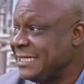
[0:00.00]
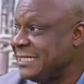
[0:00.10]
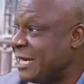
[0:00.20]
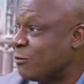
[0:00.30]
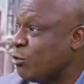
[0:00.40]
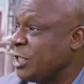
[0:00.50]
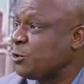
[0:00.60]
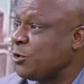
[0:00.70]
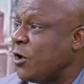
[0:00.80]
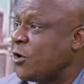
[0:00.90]
that we
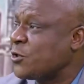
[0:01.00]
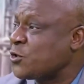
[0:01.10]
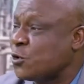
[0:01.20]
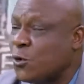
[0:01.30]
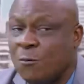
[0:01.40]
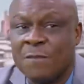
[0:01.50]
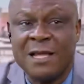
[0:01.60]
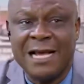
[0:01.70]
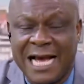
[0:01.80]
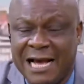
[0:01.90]
should also
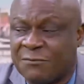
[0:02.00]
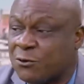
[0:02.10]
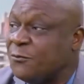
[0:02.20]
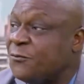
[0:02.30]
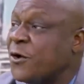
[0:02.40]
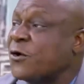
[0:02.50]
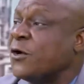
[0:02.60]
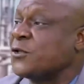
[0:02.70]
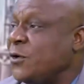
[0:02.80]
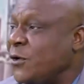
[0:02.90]
have to focus